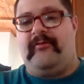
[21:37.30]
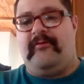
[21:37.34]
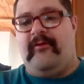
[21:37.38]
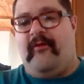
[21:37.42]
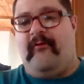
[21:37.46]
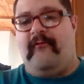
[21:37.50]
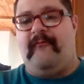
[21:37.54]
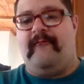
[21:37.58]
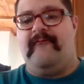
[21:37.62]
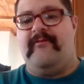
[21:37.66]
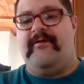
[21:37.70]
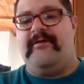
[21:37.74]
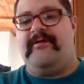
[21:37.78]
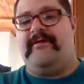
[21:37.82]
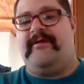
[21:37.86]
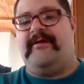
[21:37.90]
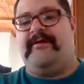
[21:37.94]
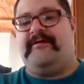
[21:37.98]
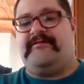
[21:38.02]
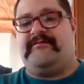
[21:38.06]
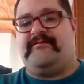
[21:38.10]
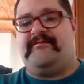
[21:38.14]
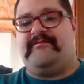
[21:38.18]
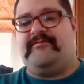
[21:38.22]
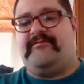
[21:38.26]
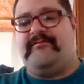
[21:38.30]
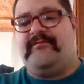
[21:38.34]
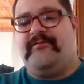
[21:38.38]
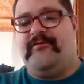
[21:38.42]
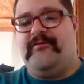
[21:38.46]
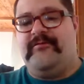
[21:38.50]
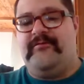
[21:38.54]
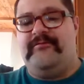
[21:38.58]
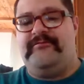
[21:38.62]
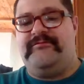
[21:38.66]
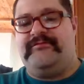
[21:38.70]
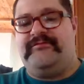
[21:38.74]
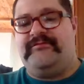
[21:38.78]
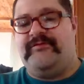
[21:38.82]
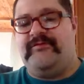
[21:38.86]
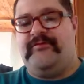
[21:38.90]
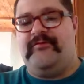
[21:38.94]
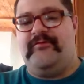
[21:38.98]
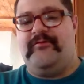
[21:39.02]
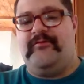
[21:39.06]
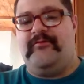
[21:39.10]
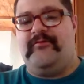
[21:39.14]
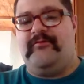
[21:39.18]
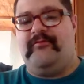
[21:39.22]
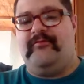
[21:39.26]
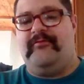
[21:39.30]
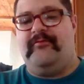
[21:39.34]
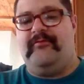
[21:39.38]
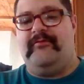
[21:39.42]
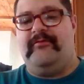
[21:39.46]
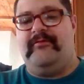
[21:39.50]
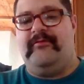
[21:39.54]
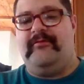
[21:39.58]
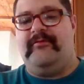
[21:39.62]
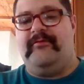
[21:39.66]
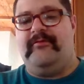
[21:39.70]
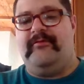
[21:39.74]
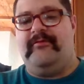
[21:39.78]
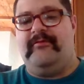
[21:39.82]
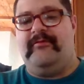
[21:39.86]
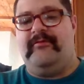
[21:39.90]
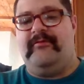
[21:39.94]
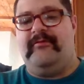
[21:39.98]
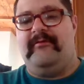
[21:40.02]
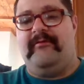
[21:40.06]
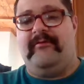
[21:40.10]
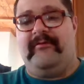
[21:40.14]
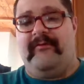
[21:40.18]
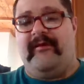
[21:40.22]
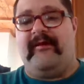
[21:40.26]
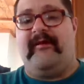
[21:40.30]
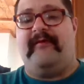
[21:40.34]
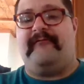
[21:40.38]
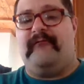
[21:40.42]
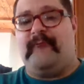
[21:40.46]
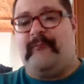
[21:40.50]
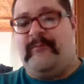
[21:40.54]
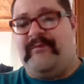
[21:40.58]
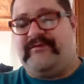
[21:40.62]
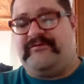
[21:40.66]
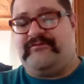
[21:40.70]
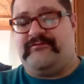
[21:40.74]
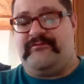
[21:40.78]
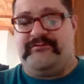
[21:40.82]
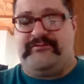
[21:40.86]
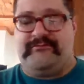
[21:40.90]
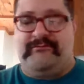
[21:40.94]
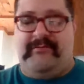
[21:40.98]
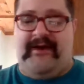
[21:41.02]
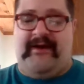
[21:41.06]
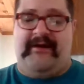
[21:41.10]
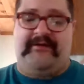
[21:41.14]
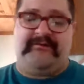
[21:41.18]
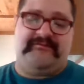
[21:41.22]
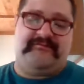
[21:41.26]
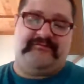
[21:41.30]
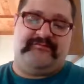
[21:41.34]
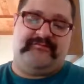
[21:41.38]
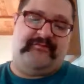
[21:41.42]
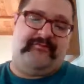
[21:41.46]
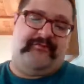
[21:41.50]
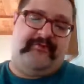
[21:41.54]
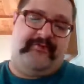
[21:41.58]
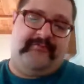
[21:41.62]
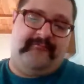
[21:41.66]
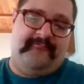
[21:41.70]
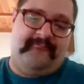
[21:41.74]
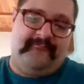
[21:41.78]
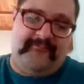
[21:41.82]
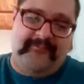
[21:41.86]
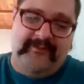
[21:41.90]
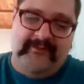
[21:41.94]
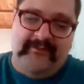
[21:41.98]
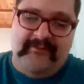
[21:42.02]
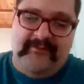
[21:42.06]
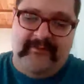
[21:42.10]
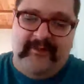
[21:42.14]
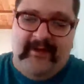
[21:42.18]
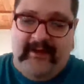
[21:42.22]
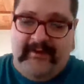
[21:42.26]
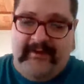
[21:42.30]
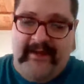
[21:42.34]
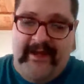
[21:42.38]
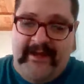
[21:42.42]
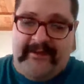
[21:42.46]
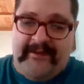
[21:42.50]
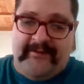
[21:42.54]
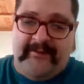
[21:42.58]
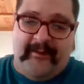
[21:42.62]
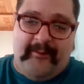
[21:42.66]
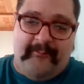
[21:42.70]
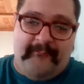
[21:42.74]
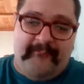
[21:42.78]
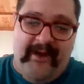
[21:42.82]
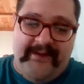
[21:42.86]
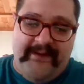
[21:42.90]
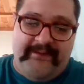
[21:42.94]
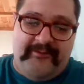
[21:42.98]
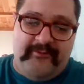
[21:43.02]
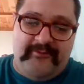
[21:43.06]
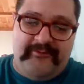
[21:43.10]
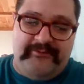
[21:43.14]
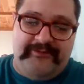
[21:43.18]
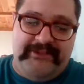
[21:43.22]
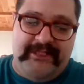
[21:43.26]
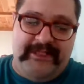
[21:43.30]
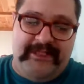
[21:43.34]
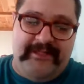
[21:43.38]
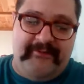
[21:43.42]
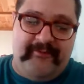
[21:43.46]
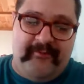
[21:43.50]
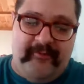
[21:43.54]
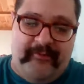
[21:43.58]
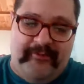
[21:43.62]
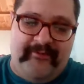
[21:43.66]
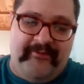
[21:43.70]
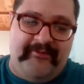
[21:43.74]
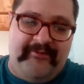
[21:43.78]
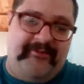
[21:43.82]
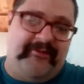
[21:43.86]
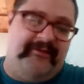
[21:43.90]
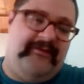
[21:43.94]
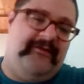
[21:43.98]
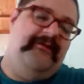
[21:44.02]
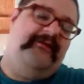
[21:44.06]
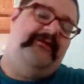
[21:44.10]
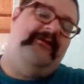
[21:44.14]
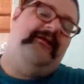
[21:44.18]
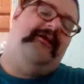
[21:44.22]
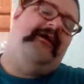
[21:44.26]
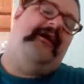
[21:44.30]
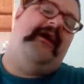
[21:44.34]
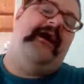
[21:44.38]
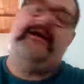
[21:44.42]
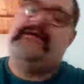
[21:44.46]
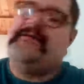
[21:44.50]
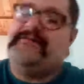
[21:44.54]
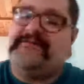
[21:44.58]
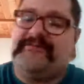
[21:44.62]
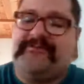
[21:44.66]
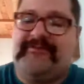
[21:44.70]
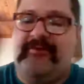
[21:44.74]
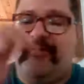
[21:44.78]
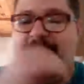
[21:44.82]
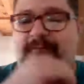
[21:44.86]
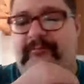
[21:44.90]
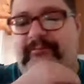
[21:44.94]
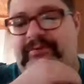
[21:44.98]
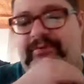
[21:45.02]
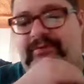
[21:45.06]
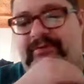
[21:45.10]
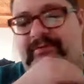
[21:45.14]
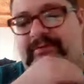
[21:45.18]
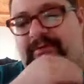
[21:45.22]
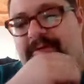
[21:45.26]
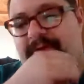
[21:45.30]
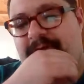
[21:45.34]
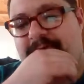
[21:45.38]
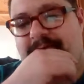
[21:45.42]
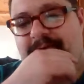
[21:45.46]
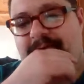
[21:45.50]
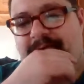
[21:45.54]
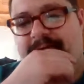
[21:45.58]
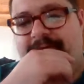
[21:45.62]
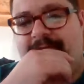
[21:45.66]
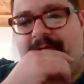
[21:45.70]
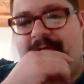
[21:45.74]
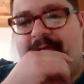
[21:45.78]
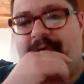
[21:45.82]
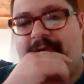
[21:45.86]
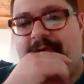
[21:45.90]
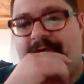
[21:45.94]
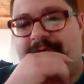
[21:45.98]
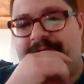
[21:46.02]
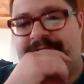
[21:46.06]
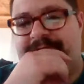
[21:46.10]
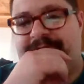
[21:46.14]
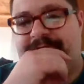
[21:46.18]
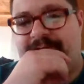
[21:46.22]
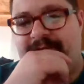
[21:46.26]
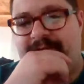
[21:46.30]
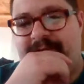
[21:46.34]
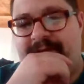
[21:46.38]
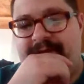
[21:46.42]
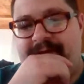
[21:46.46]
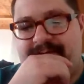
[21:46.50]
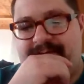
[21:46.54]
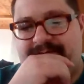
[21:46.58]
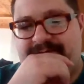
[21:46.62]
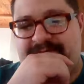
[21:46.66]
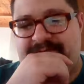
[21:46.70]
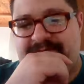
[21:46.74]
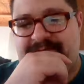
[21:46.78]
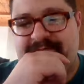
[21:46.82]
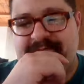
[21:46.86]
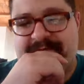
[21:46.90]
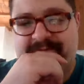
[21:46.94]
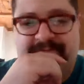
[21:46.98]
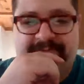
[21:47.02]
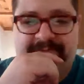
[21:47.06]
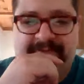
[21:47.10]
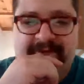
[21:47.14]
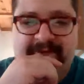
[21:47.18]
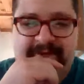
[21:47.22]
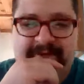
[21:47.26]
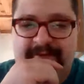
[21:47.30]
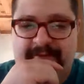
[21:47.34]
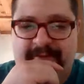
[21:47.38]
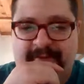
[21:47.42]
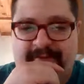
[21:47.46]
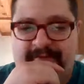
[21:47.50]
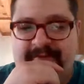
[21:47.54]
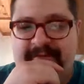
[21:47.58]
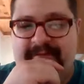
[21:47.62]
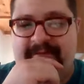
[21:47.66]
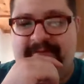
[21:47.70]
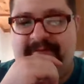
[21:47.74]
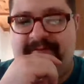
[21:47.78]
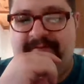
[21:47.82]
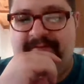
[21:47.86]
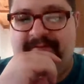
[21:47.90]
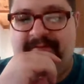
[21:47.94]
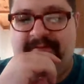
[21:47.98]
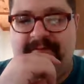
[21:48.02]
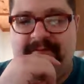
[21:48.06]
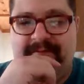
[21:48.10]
COVID, it's due to the government's response to it. Again, I'm Michael J. Long. I just hope you all enjoy this video, and